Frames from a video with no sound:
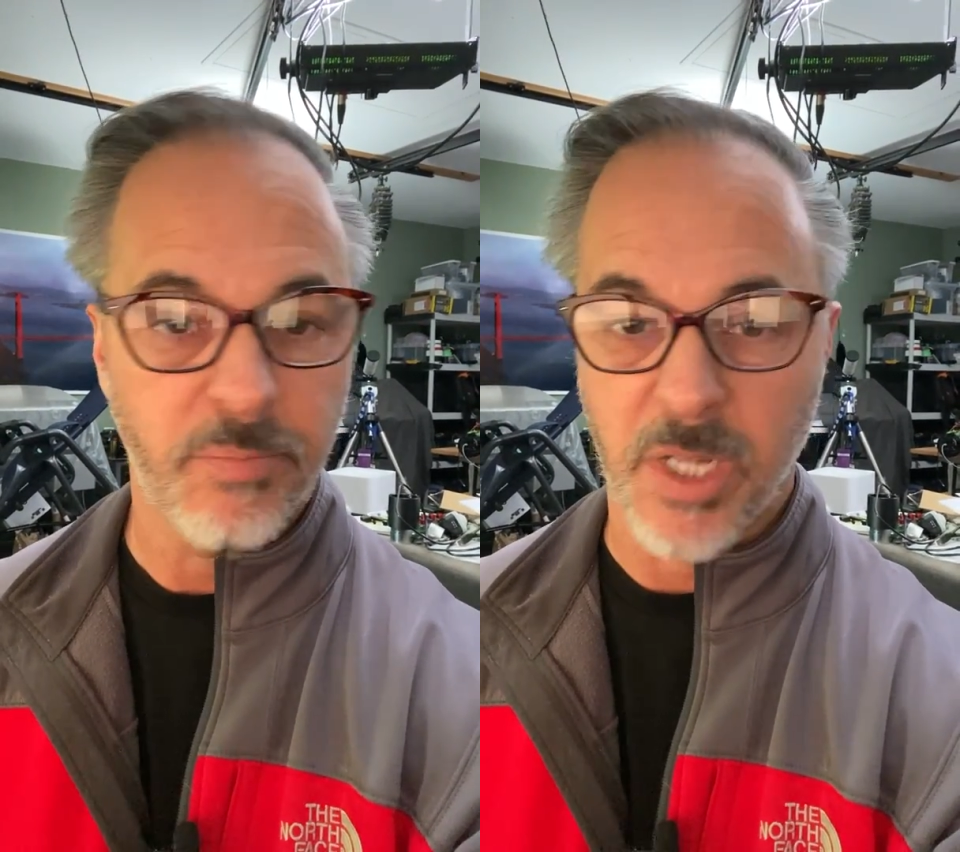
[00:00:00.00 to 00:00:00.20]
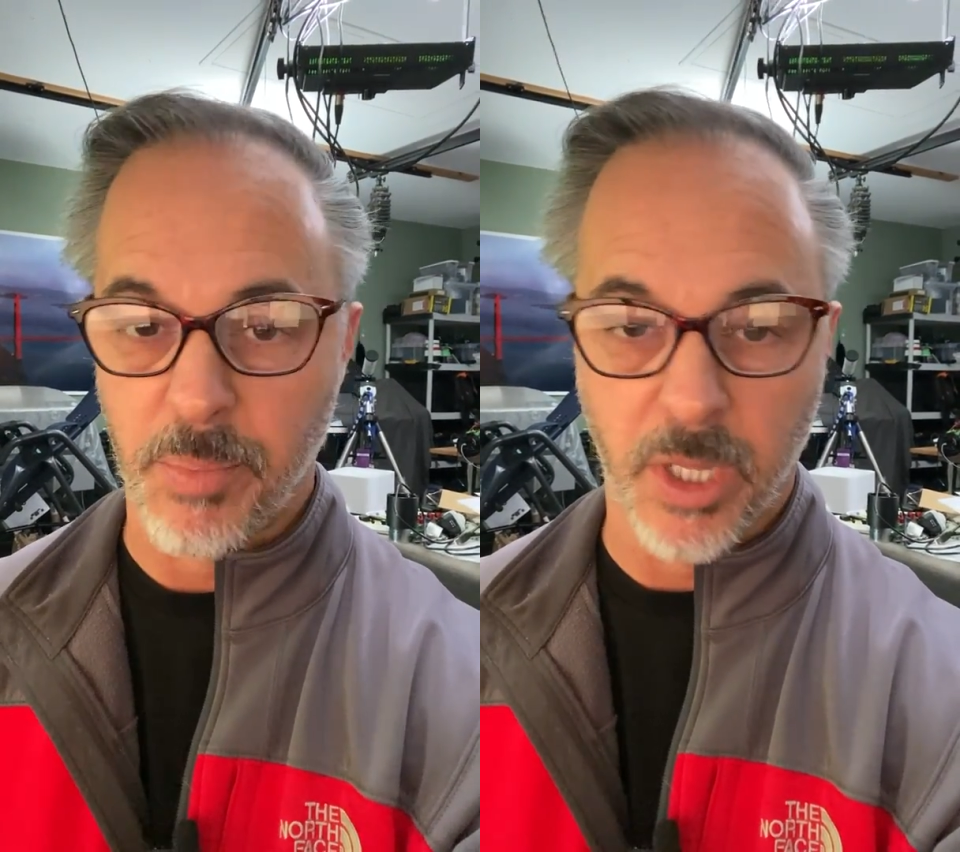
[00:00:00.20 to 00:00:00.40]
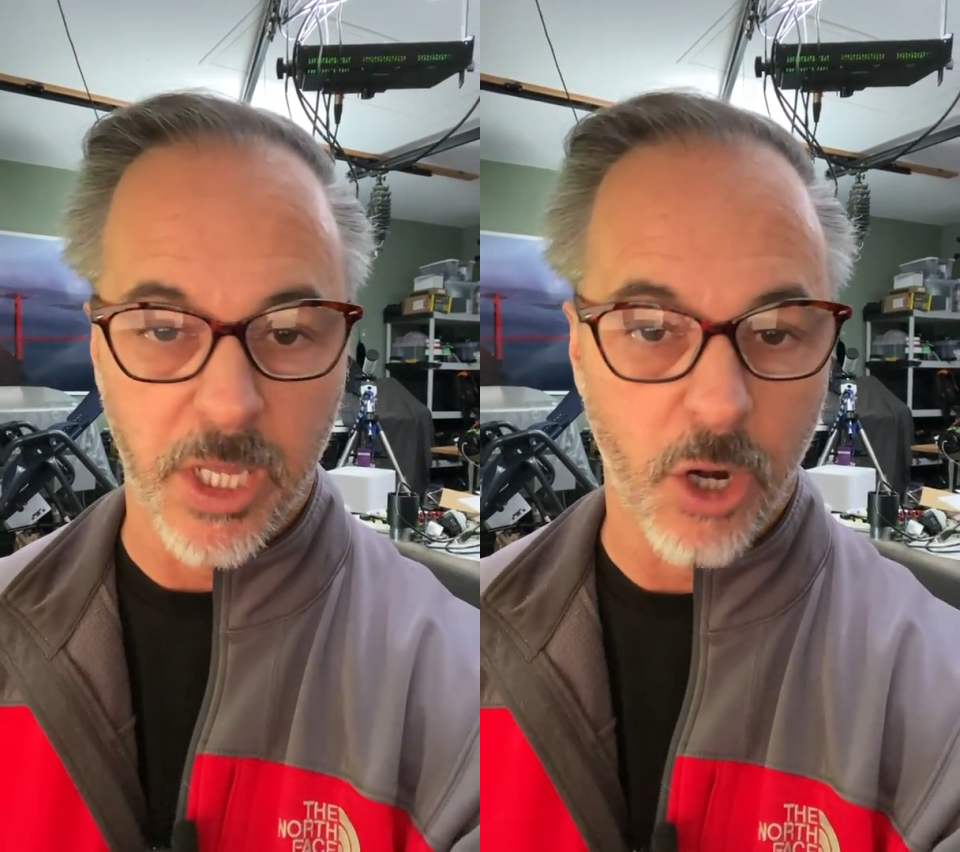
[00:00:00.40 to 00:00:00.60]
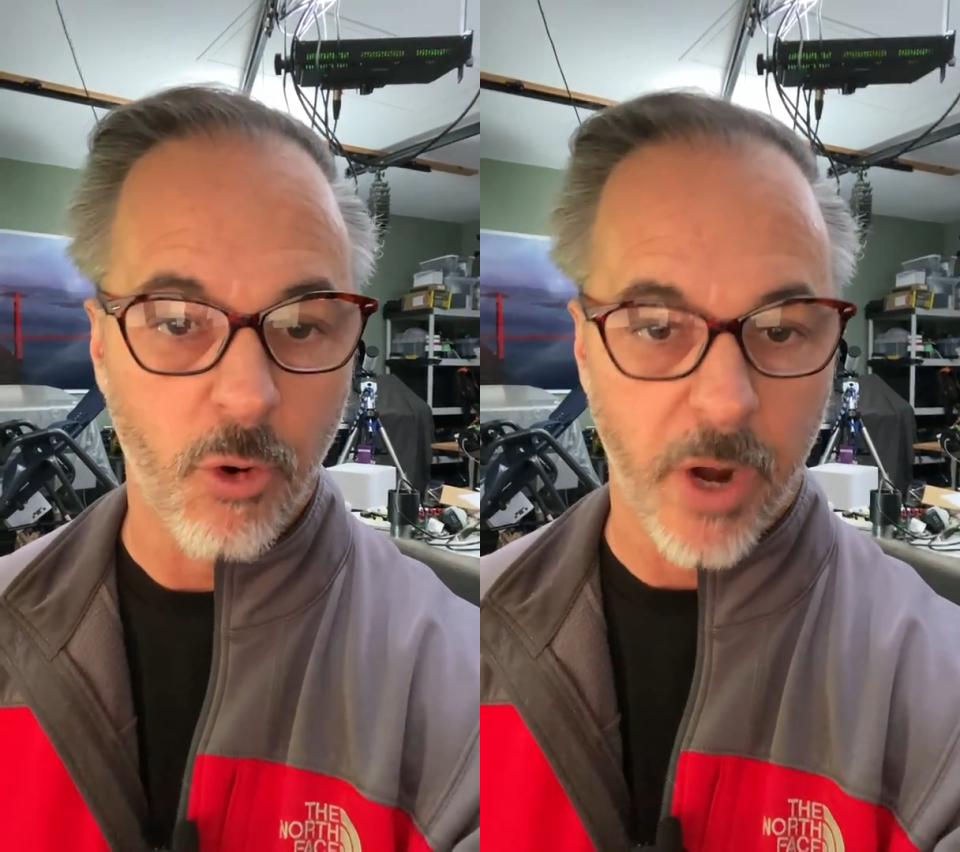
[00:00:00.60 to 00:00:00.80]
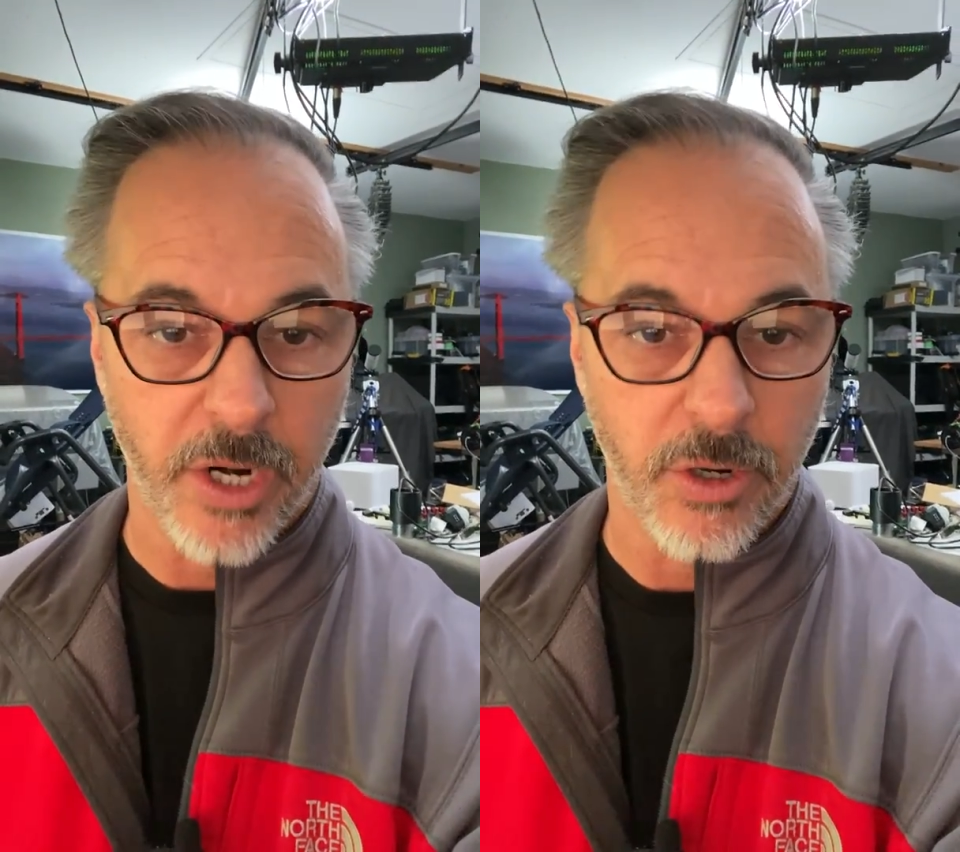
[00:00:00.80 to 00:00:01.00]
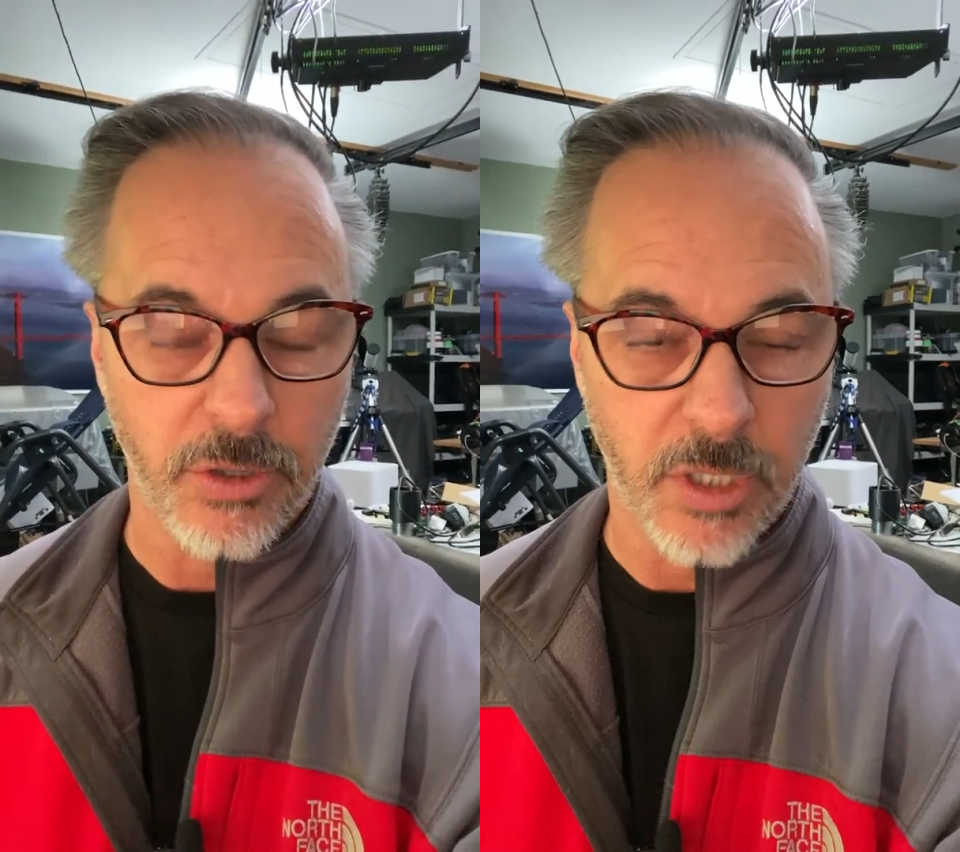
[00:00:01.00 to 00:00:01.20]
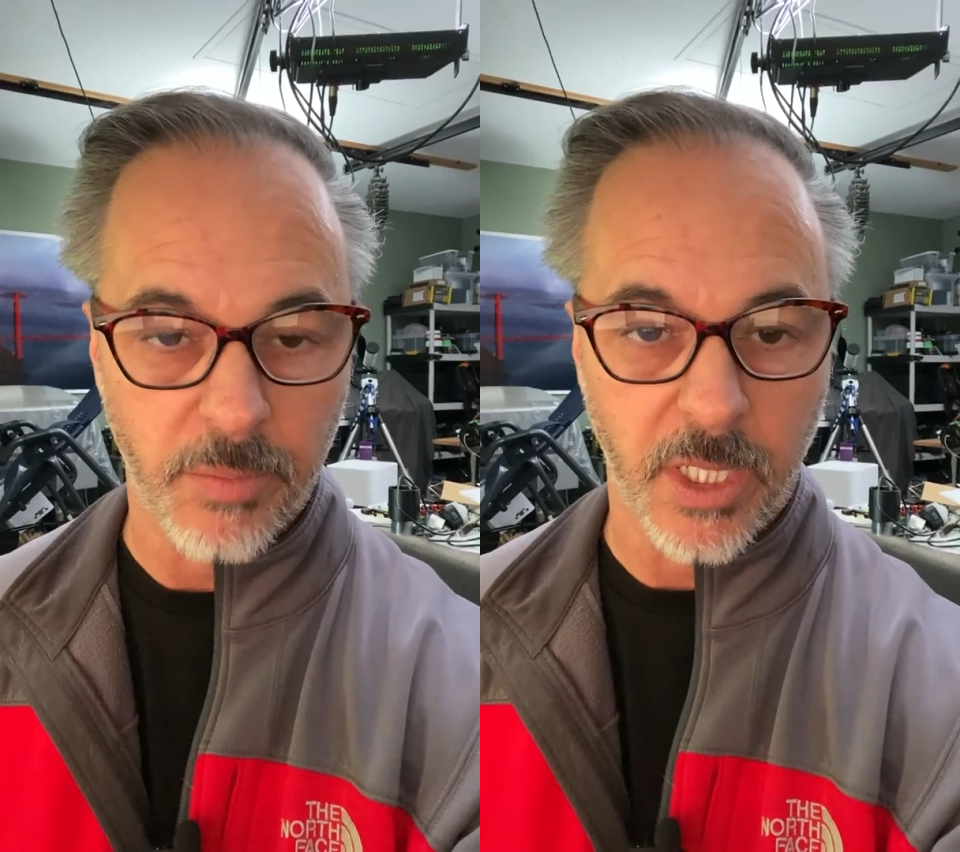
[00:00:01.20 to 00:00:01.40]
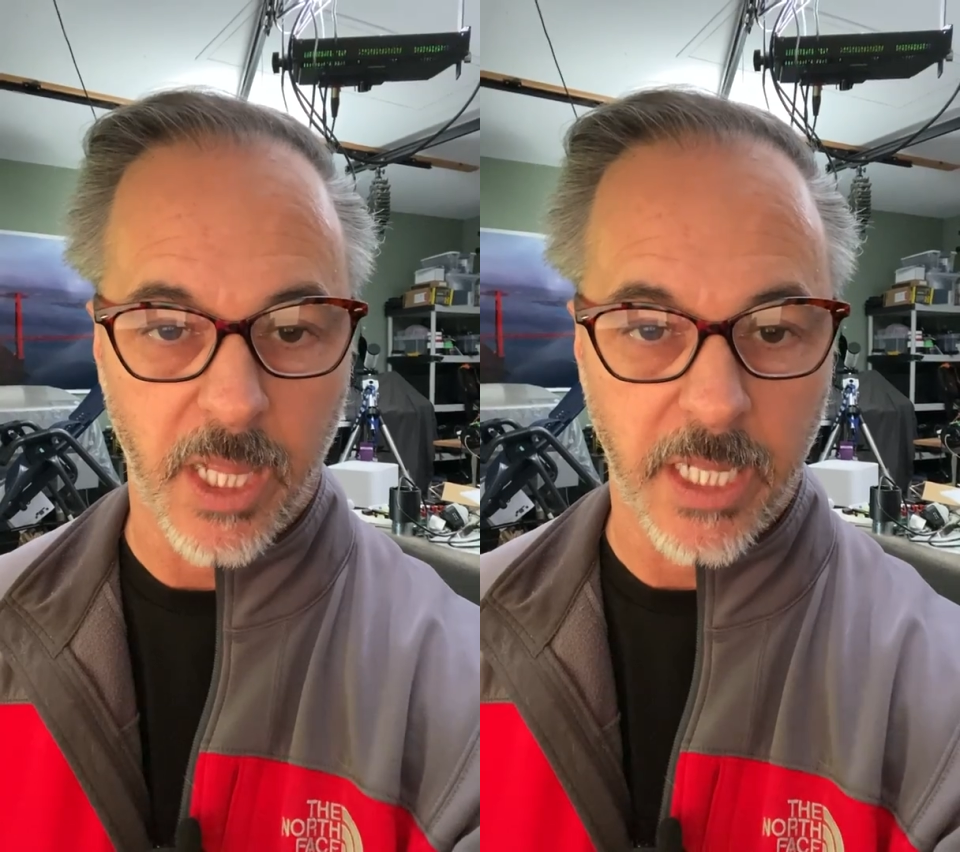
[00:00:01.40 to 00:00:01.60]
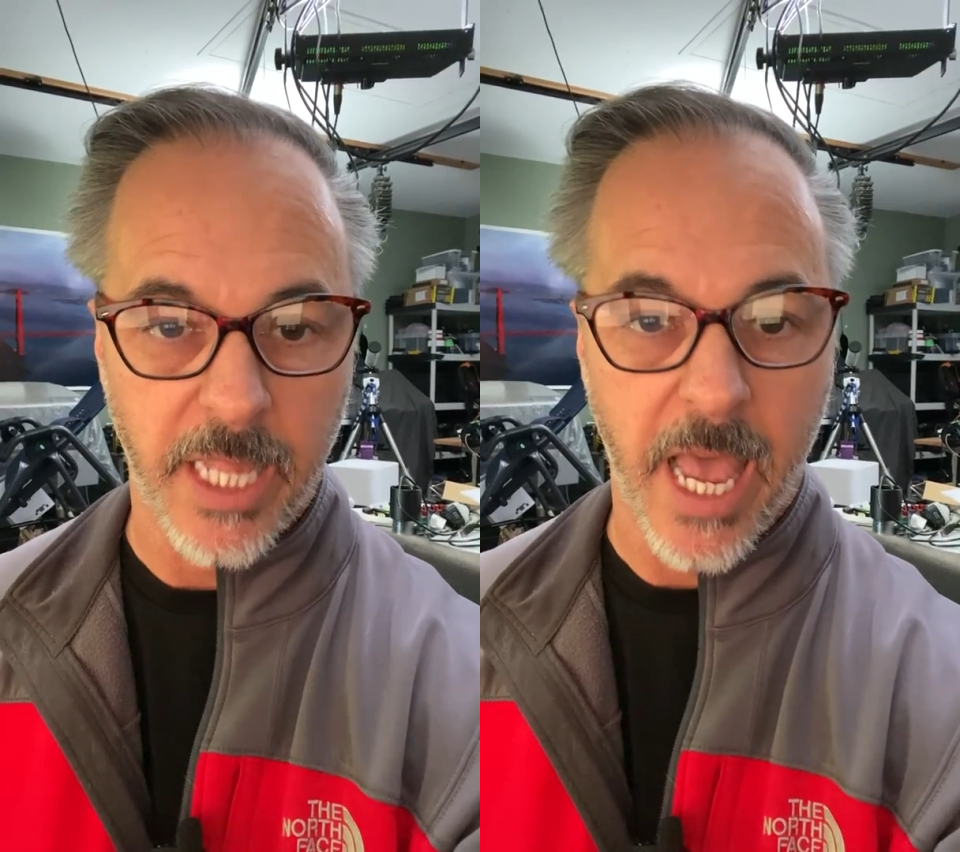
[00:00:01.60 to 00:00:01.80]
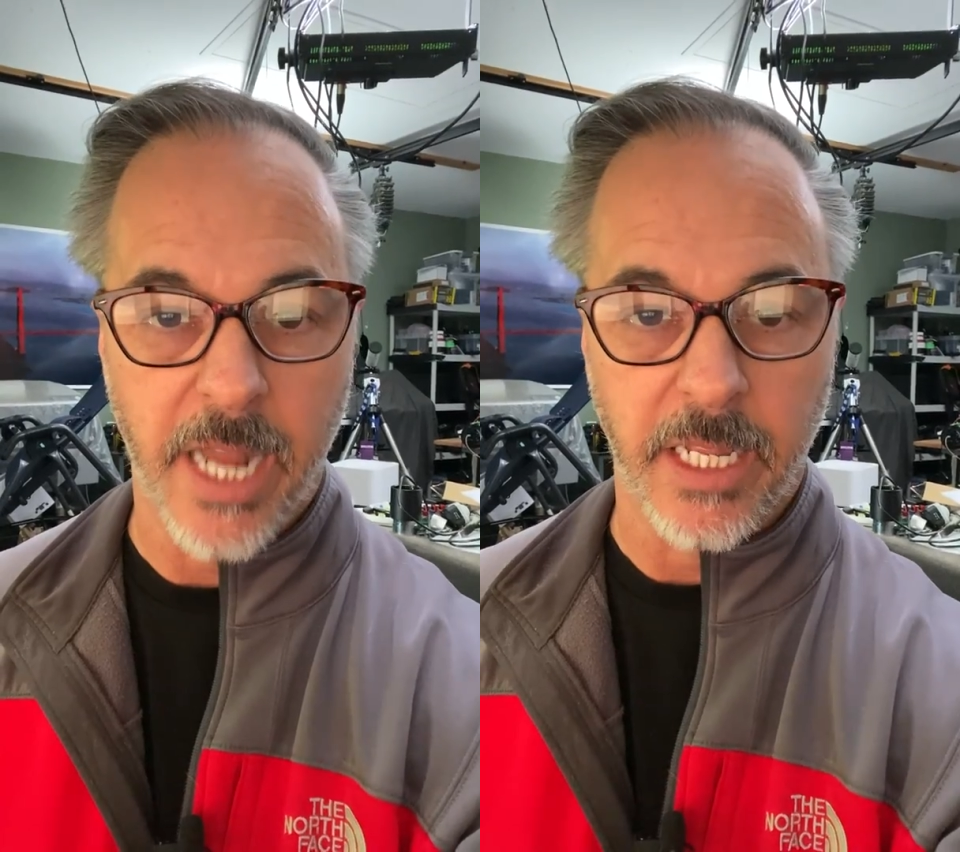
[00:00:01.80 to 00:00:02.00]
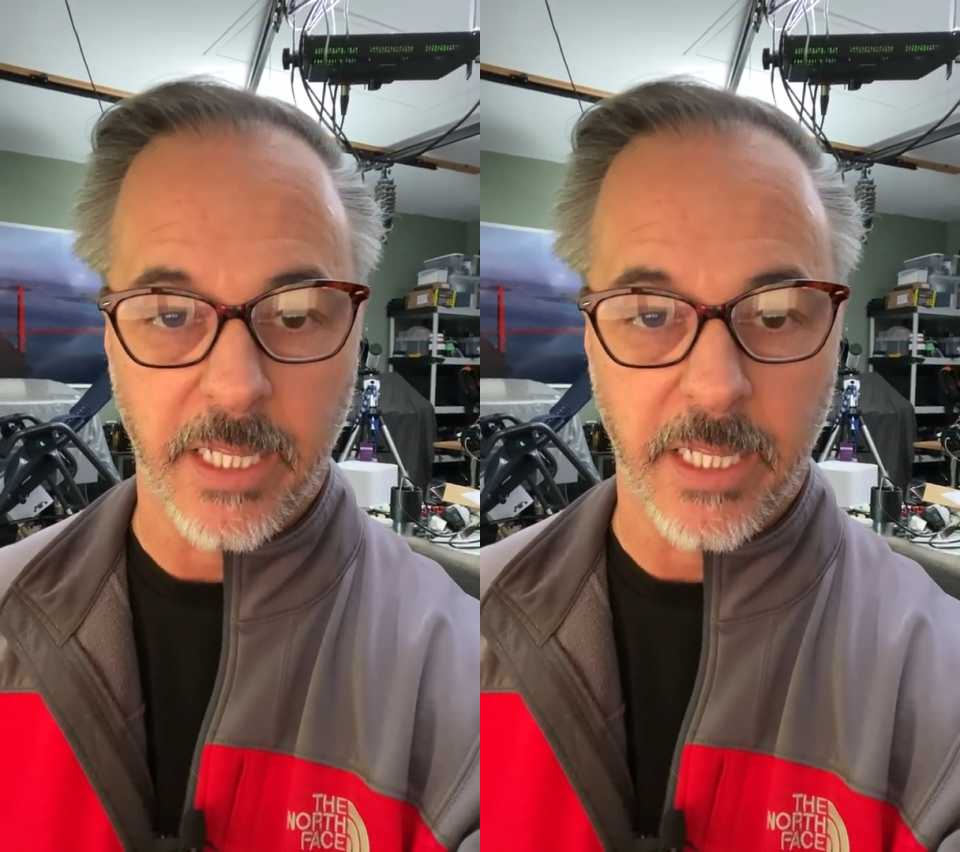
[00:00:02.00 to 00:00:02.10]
typically a crater or something like that,